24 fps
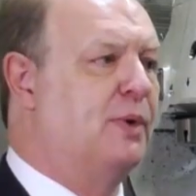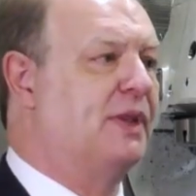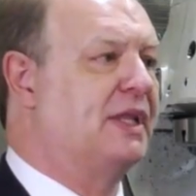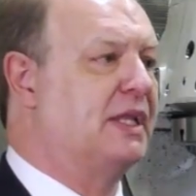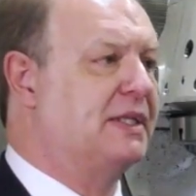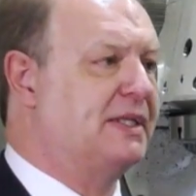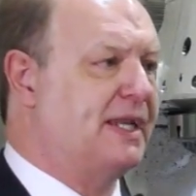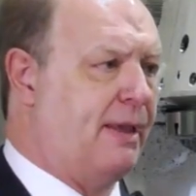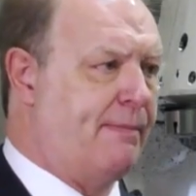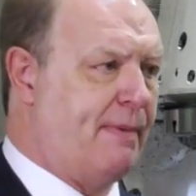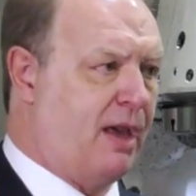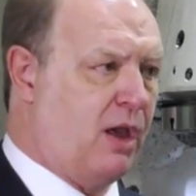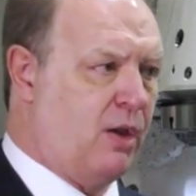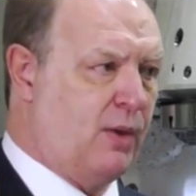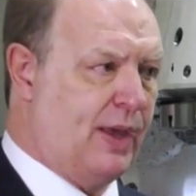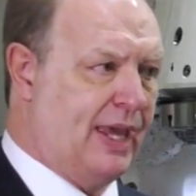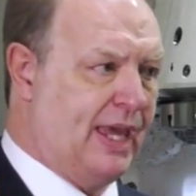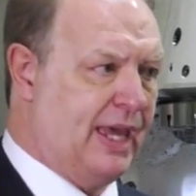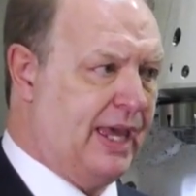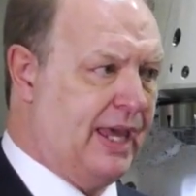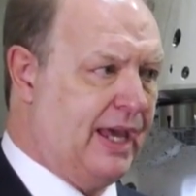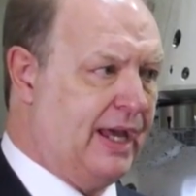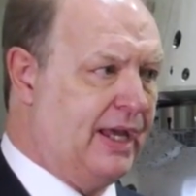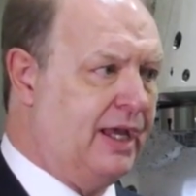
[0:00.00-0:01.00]
with a demo
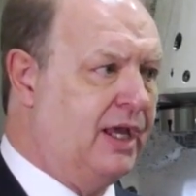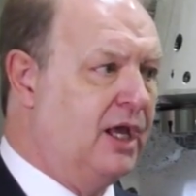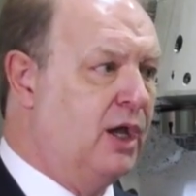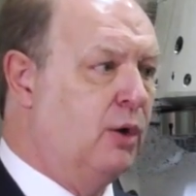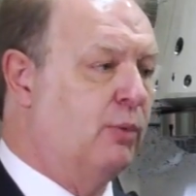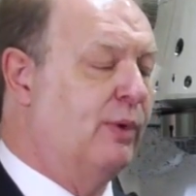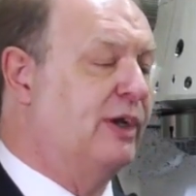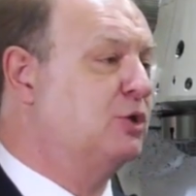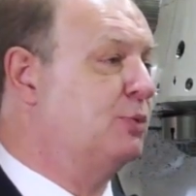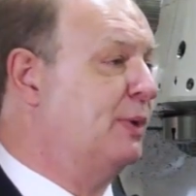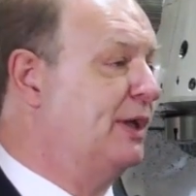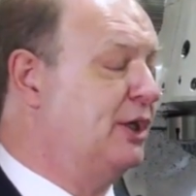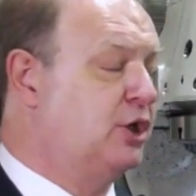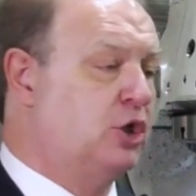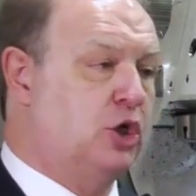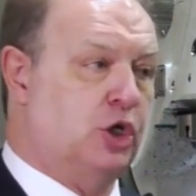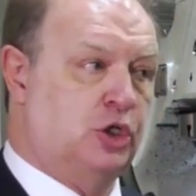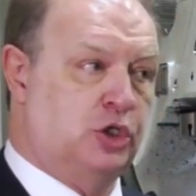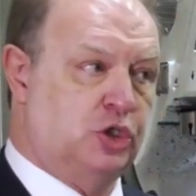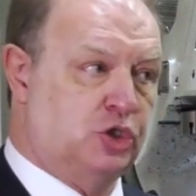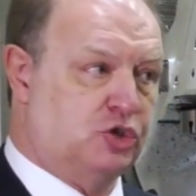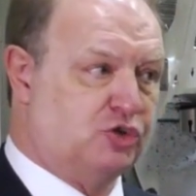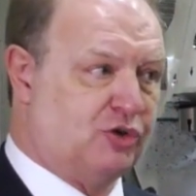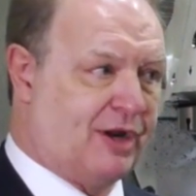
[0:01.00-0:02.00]
here, which we
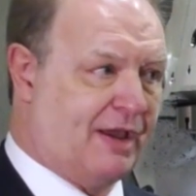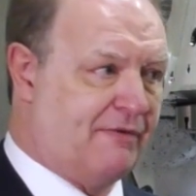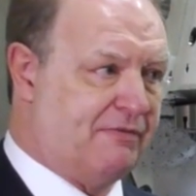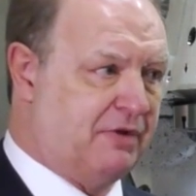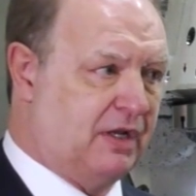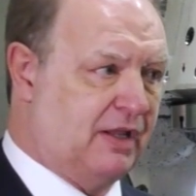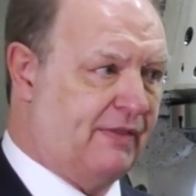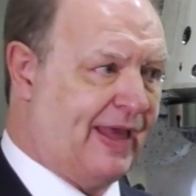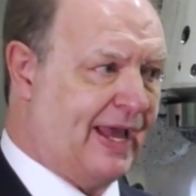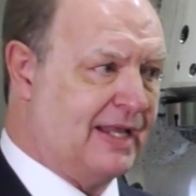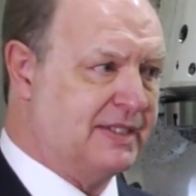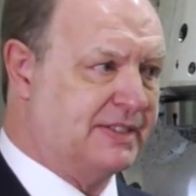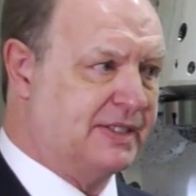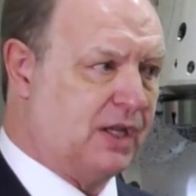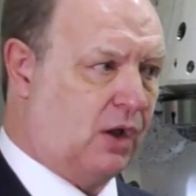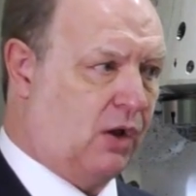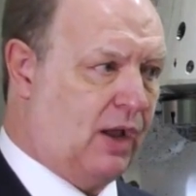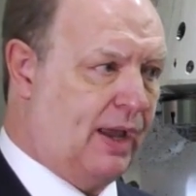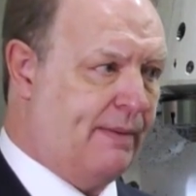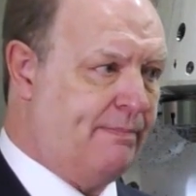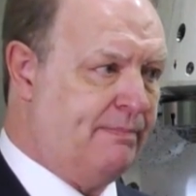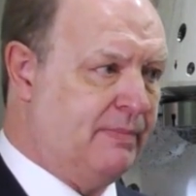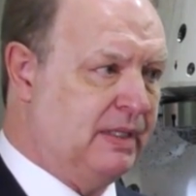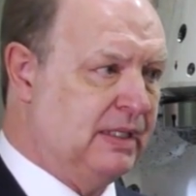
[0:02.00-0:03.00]
couldn't travel at that
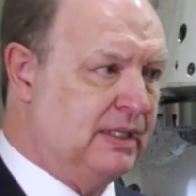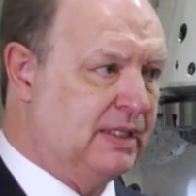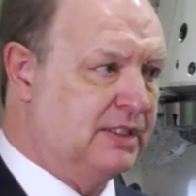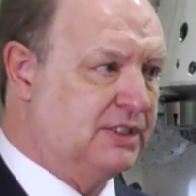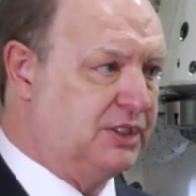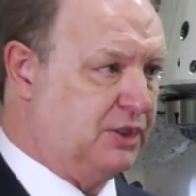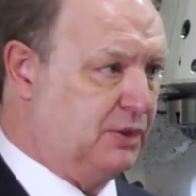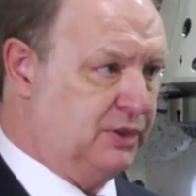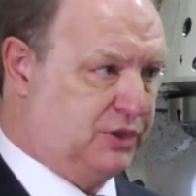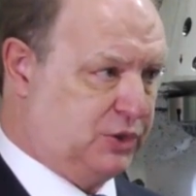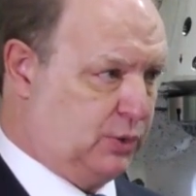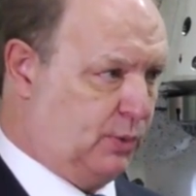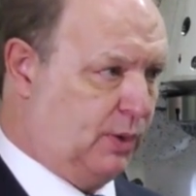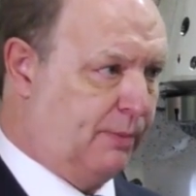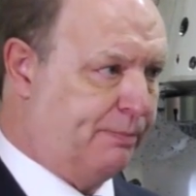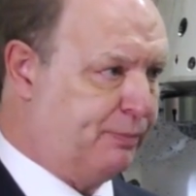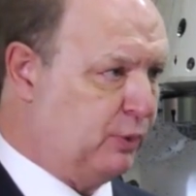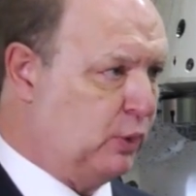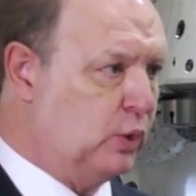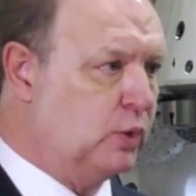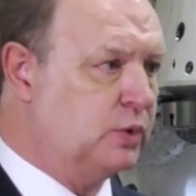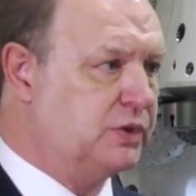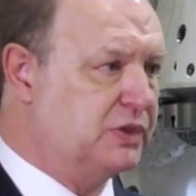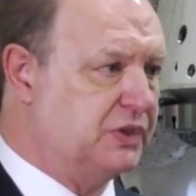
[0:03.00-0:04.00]
time to, to
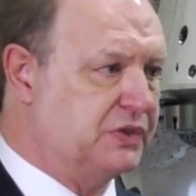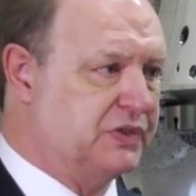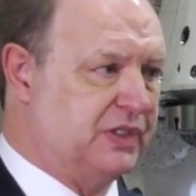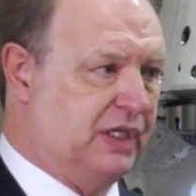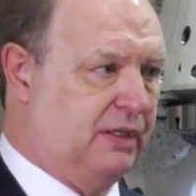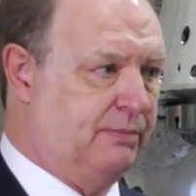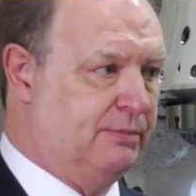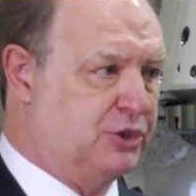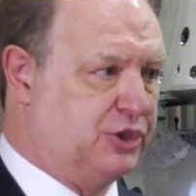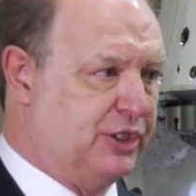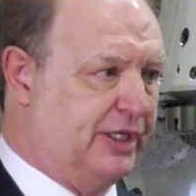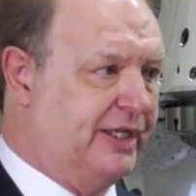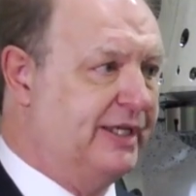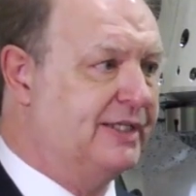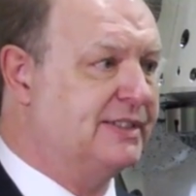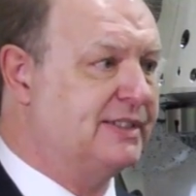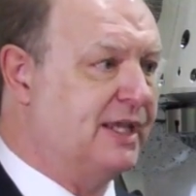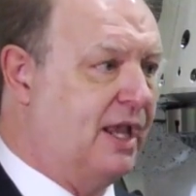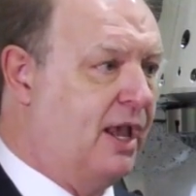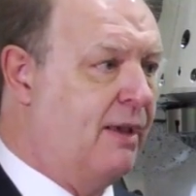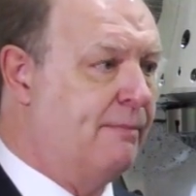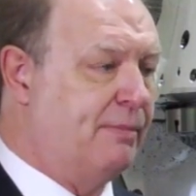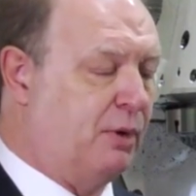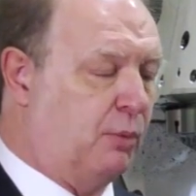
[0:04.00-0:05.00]
abroad to see
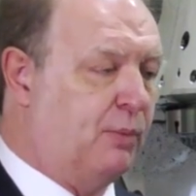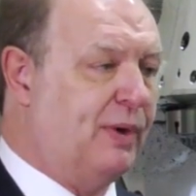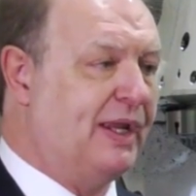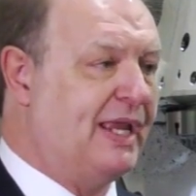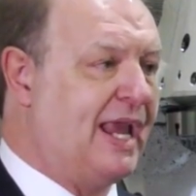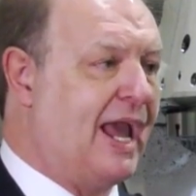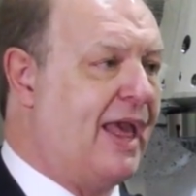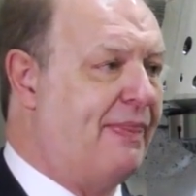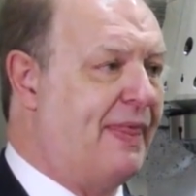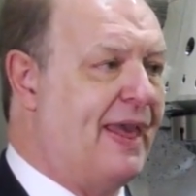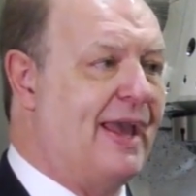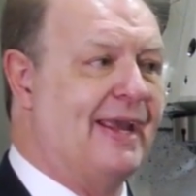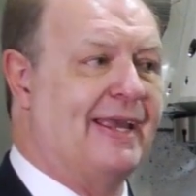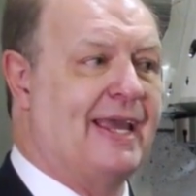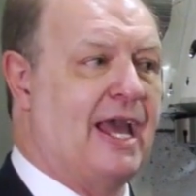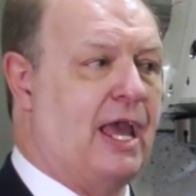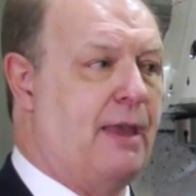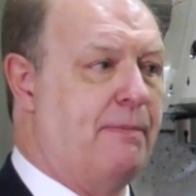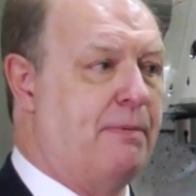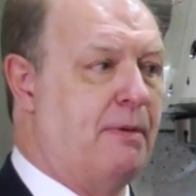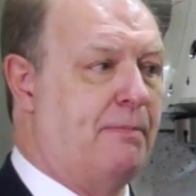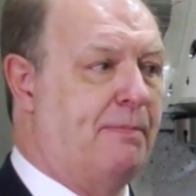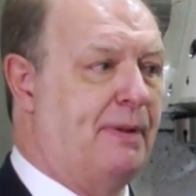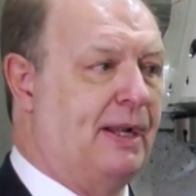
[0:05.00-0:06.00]
machines, but we had that
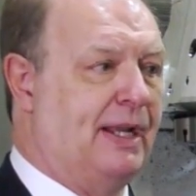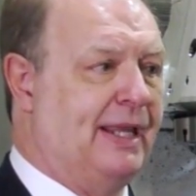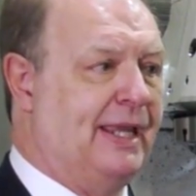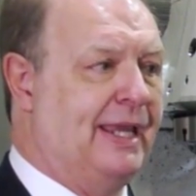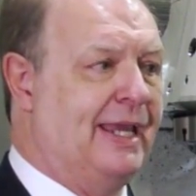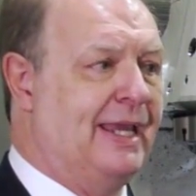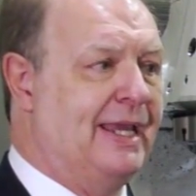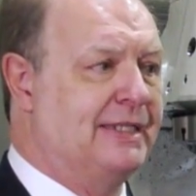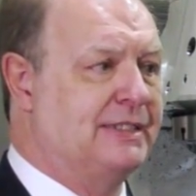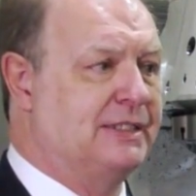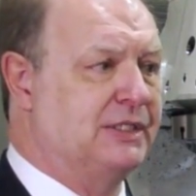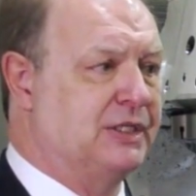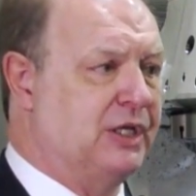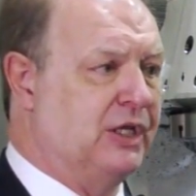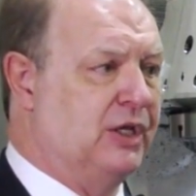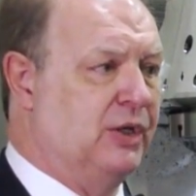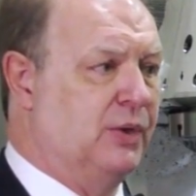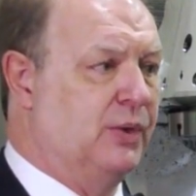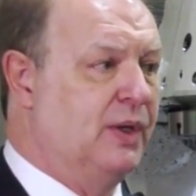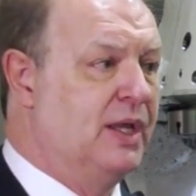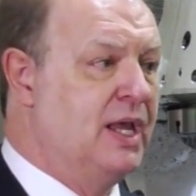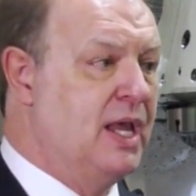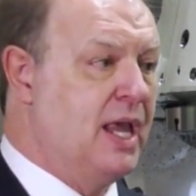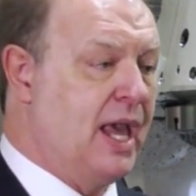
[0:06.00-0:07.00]
capability here to
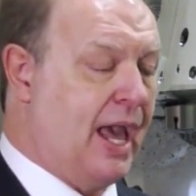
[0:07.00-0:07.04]
do.